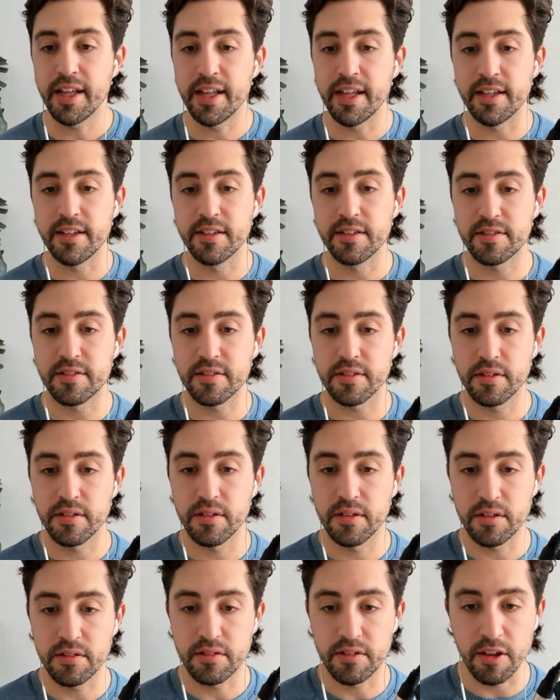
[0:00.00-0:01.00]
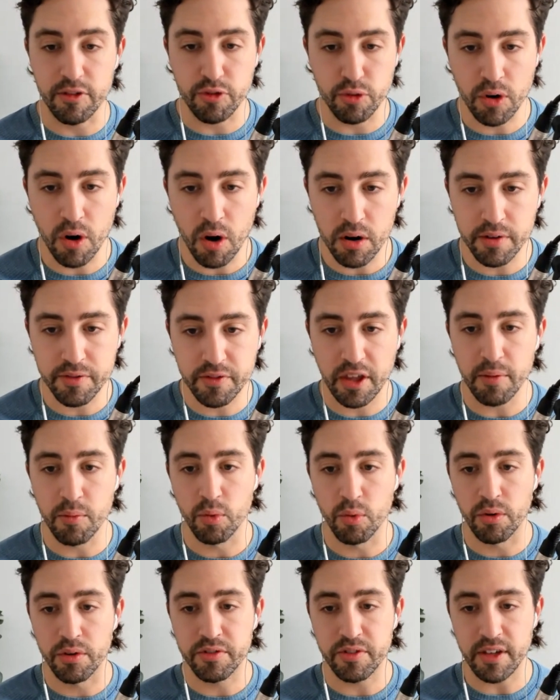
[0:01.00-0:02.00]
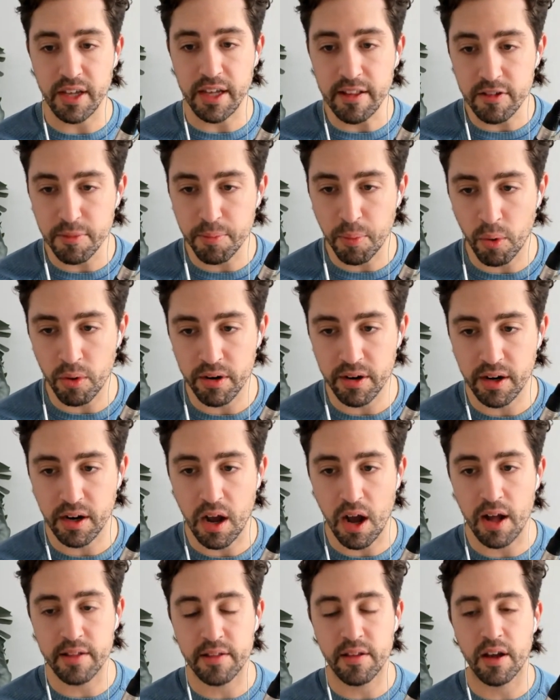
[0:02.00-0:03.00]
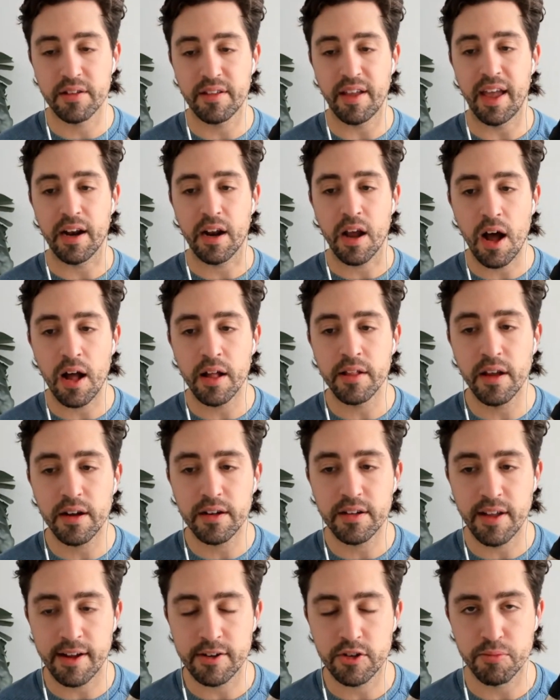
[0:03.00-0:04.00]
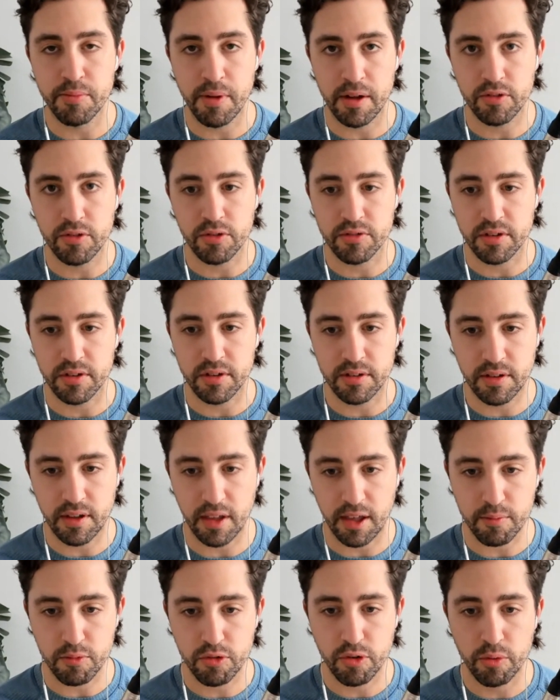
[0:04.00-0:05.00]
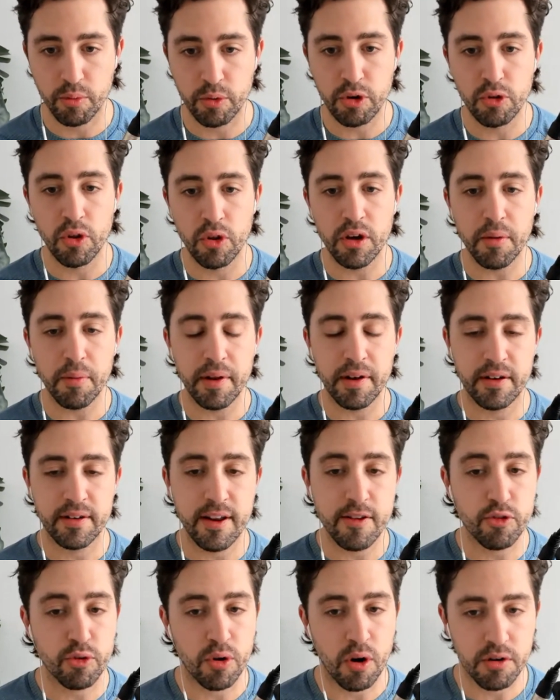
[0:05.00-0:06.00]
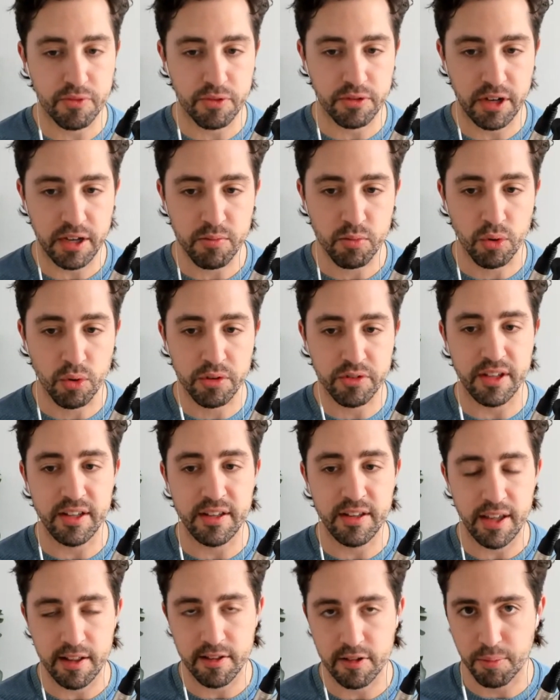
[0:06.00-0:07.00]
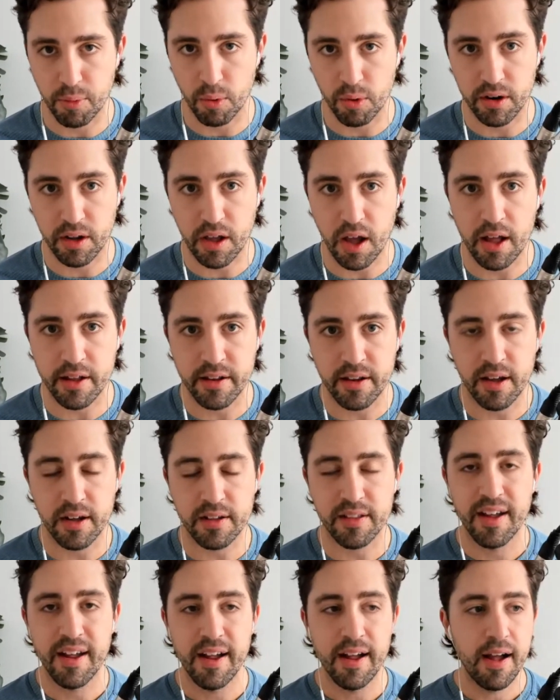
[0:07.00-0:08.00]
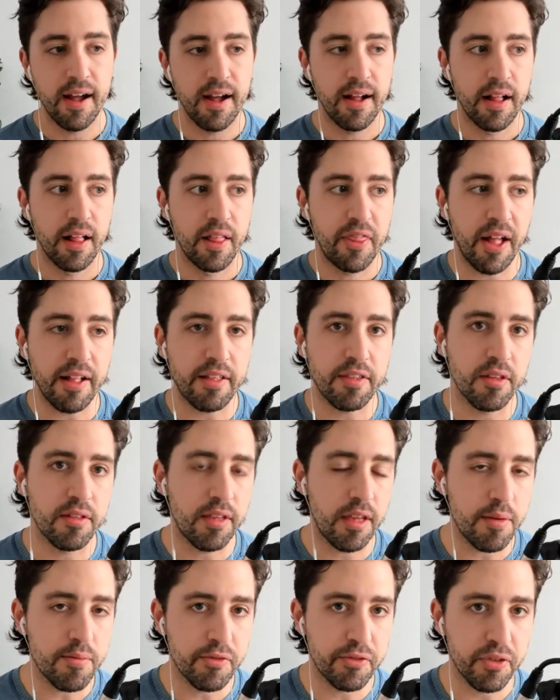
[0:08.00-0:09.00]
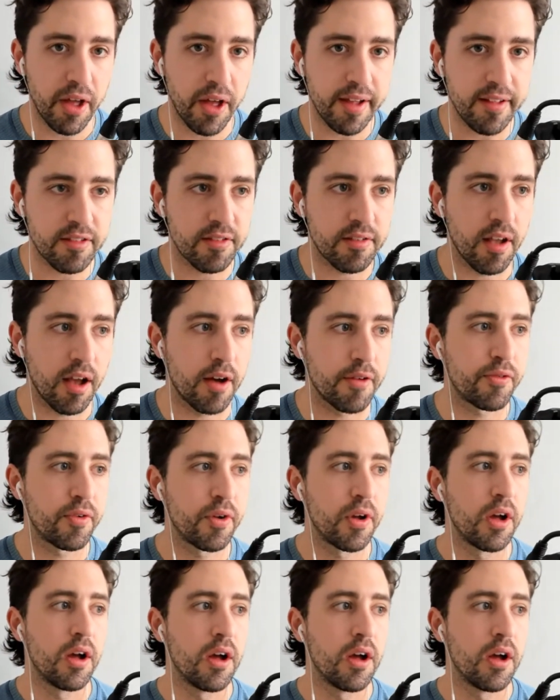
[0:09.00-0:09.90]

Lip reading: is disregard of team rules, insubordinate conduct, and conduct detrimental to the team. So when you look at disregard for team rules and insubordinate conduct, that's the team flight stuff.